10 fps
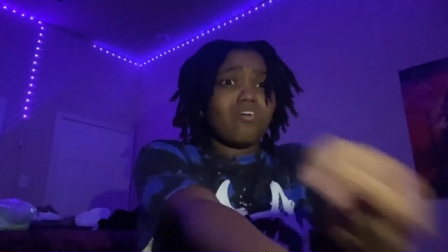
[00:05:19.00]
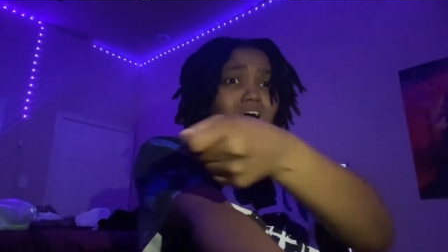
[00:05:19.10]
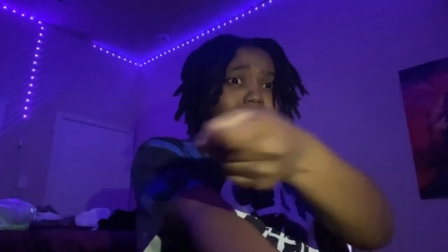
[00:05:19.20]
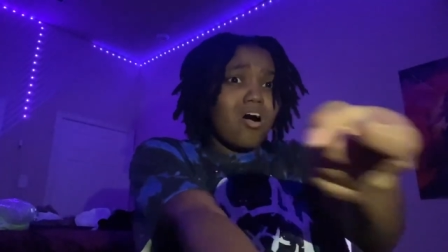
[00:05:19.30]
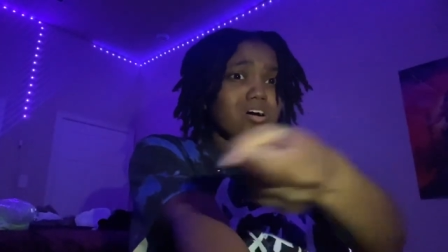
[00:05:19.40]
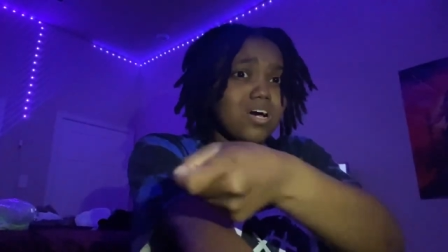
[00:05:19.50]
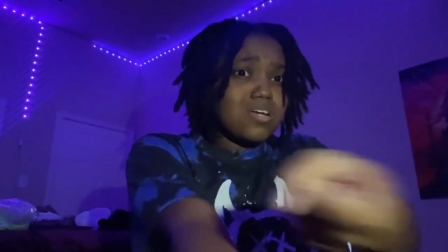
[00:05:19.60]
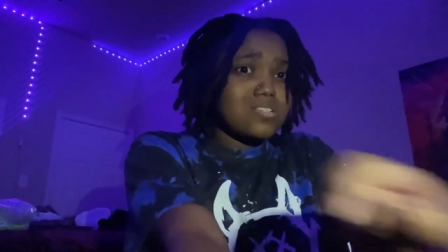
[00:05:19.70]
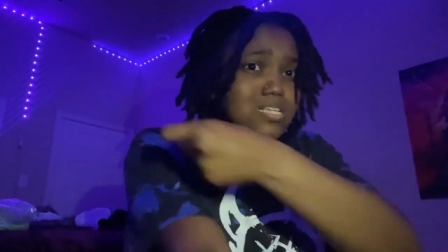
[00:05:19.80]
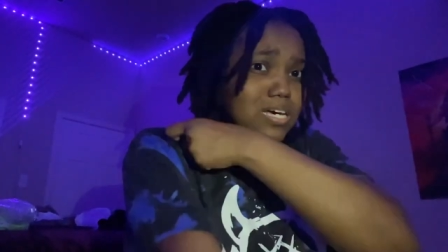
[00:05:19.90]
All
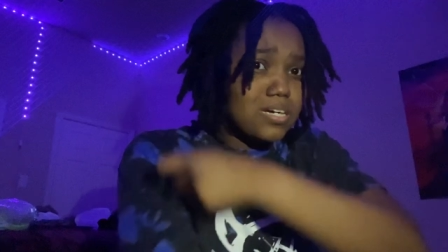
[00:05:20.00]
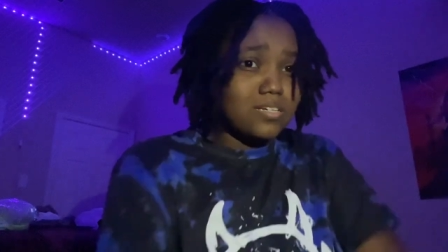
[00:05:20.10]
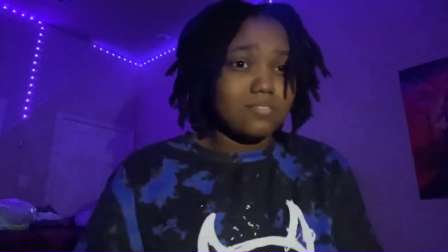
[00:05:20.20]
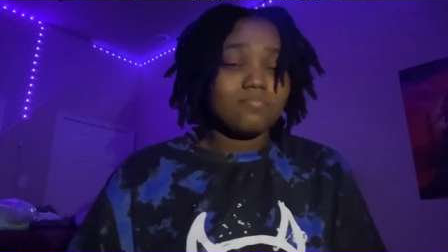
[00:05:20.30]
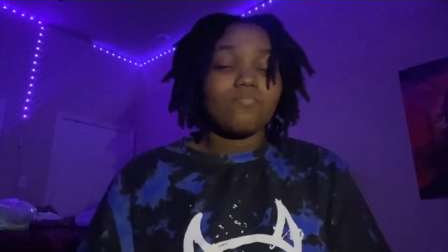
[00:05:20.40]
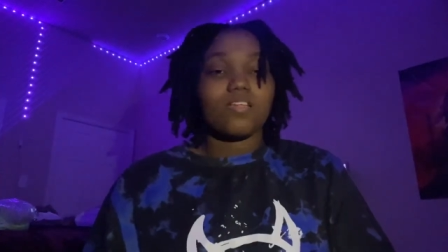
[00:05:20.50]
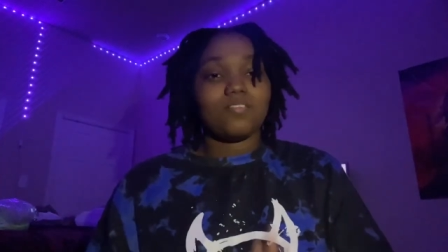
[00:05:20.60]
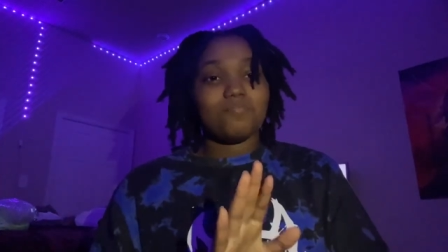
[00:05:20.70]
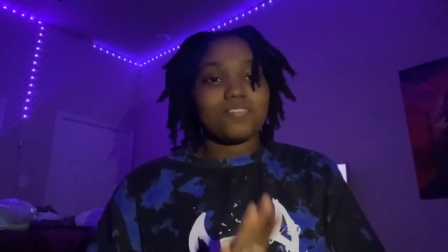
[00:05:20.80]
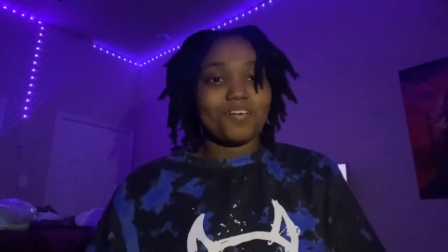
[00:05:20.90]
guns gunning.
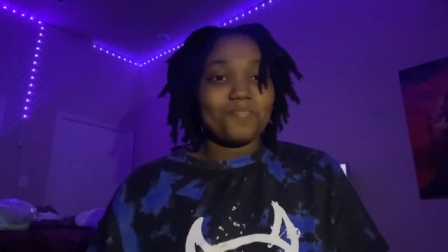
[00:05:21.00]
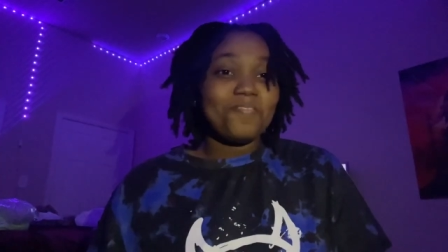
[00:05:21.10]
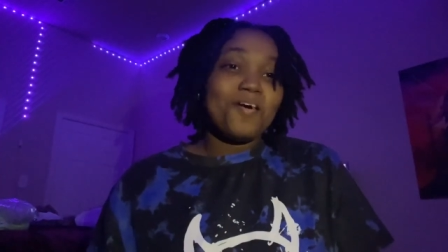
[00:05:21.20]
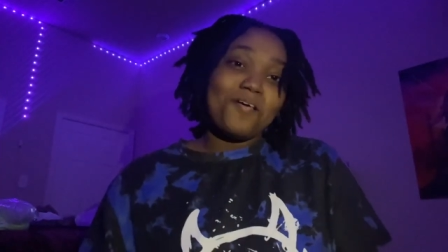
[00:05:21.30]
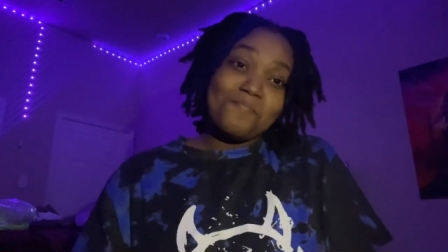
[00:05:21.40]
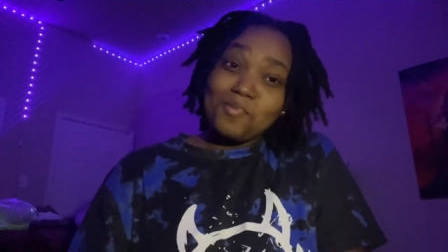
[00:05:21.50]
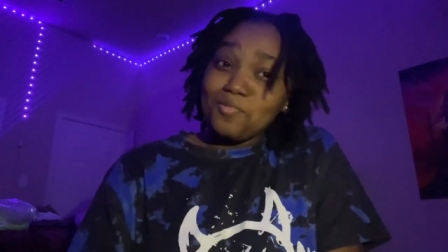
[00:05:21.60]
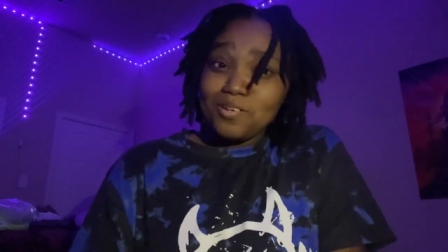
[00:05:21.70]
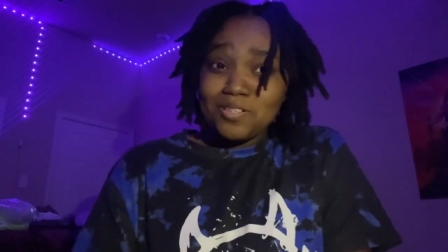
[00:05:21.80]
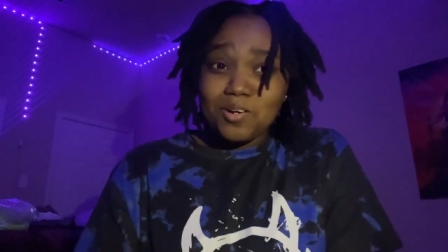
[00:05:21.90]
I'm sorry. But
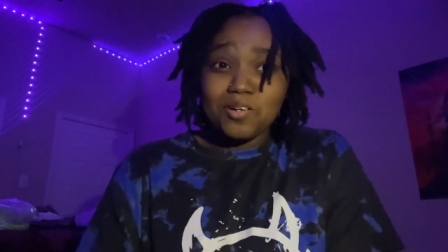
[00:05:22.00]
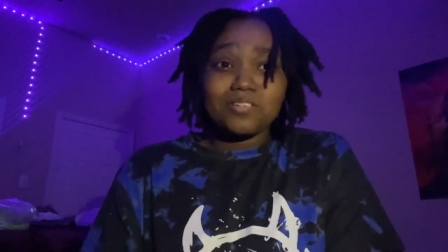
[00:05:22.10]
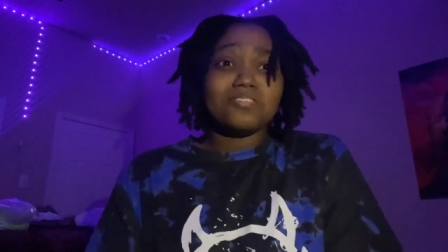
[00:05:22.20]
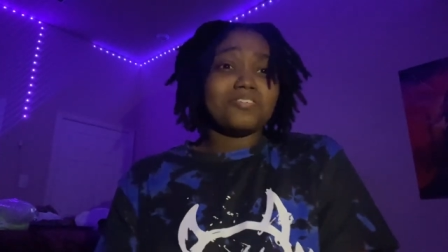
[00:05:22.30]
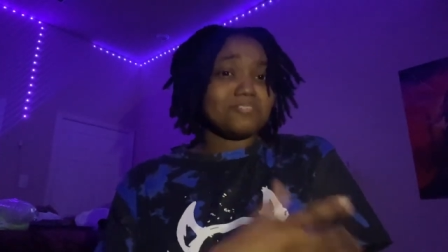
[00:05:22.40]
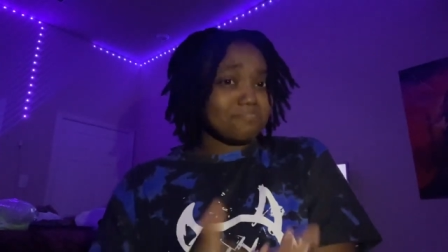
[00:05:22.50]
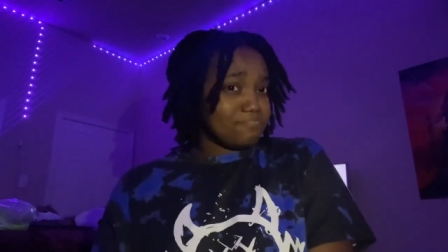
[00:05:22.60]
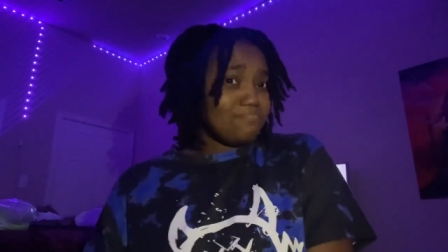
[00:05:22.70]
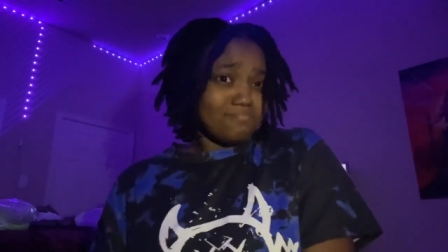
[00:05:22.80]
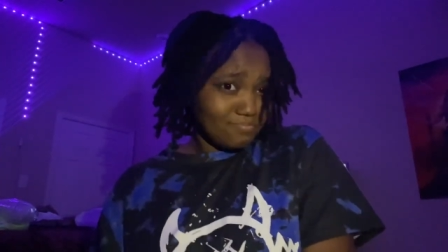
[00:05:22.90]
this whole, you know,
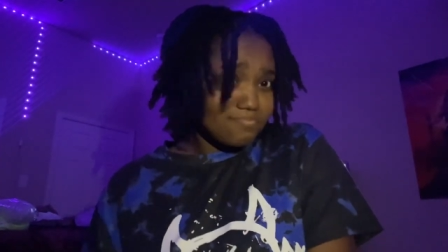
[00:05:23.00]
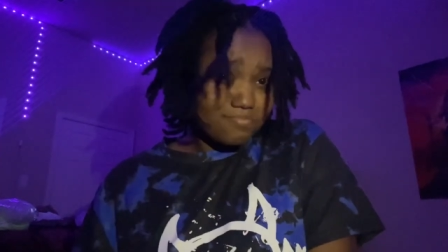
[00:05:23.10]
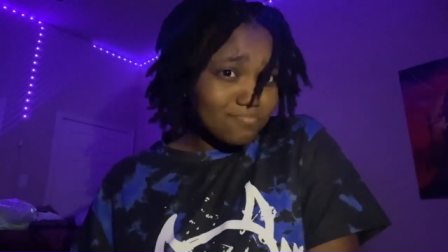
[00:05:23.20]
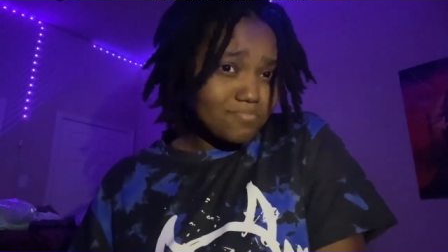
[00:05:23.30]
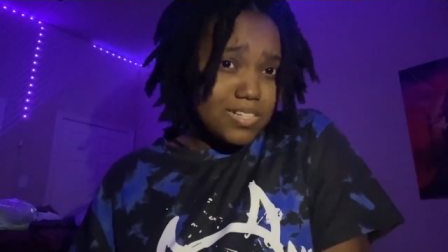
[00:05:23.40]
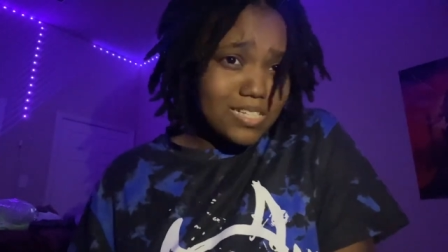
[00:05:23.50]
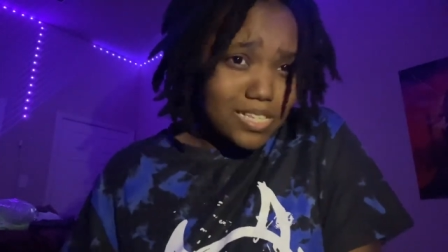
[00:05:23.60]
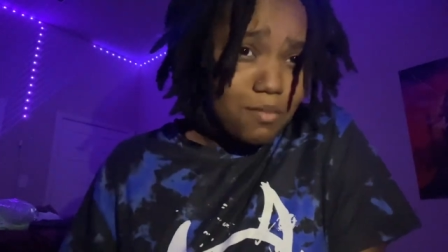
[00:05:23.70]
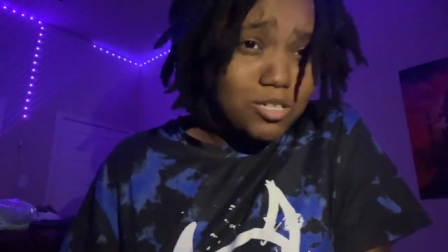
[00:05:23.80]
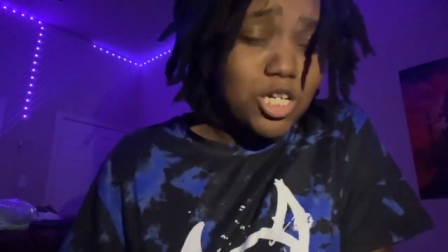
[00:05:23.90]

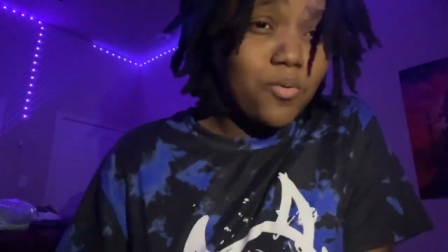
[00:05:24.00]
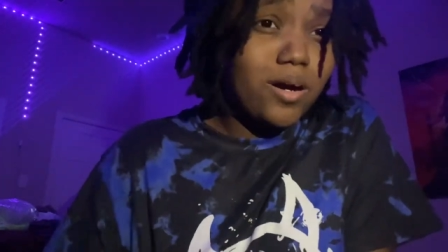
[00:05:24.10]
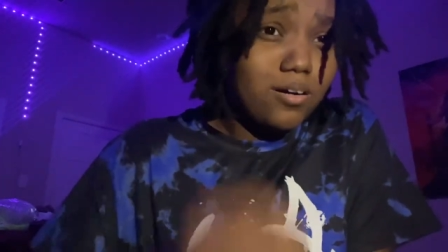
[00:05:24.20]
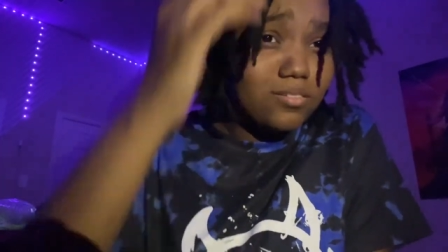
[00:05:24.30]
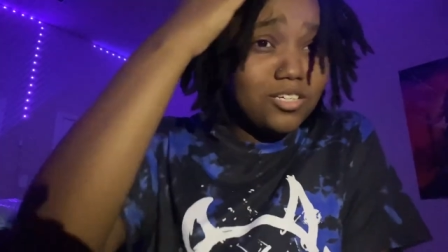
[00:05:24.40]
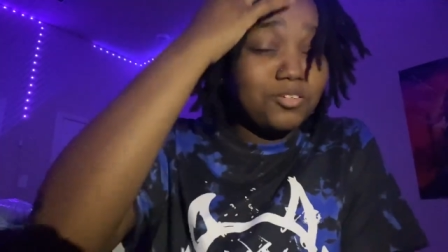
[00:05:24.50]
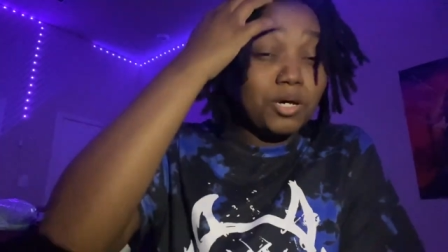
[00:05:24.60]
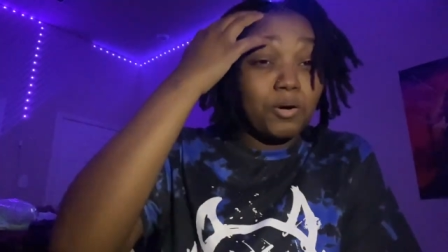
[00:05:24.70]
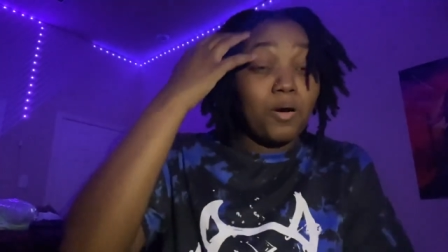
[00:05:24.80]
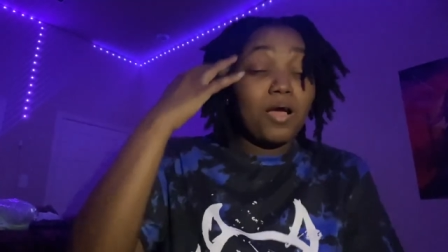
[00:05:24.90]
summer show out, you
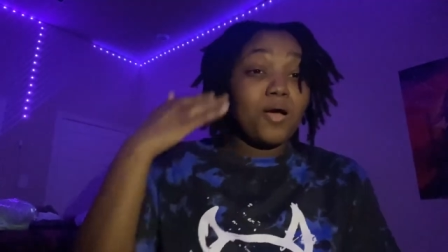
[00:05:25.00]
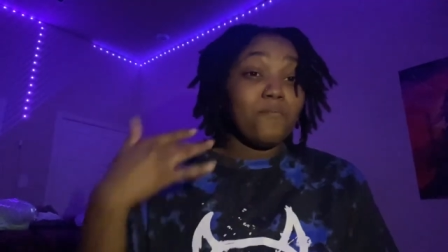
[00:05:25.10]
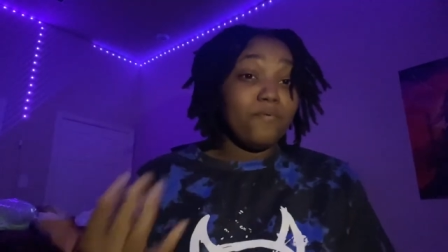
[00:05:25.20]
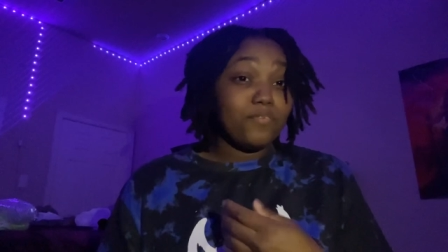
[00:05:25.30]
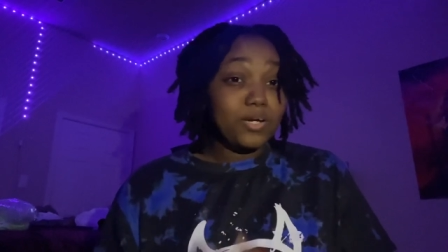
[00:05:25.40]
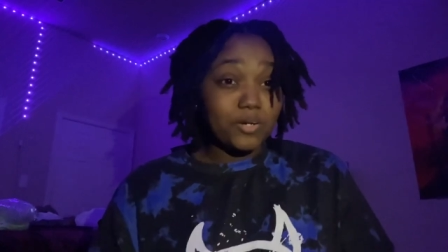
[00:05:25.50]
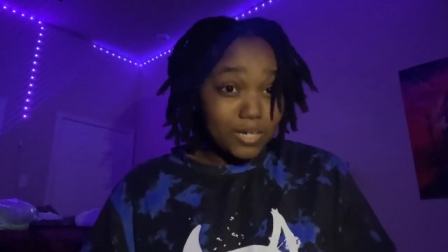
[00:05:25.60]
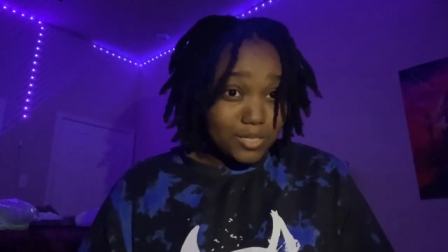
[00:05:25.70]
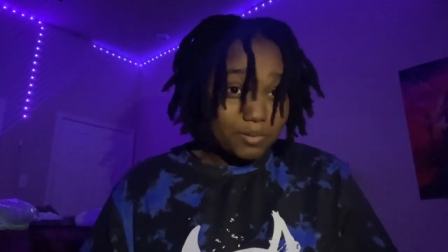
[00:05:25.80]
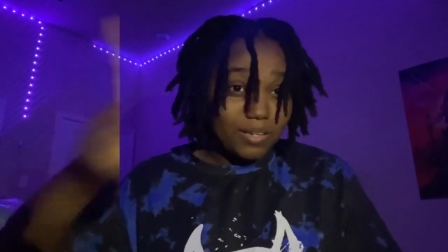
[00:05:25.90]
know, trying to
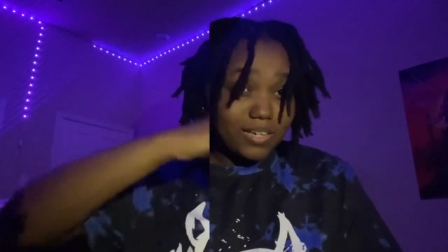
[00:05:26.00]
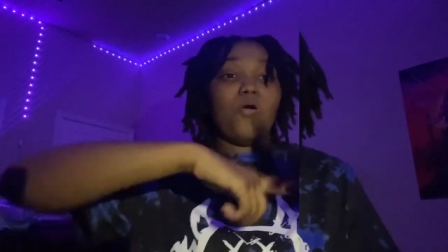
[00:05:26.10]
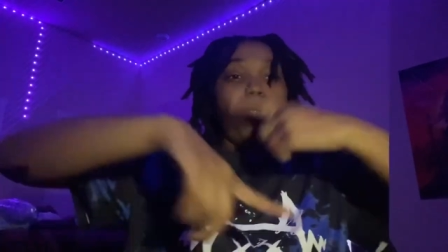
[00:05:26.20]
graduate.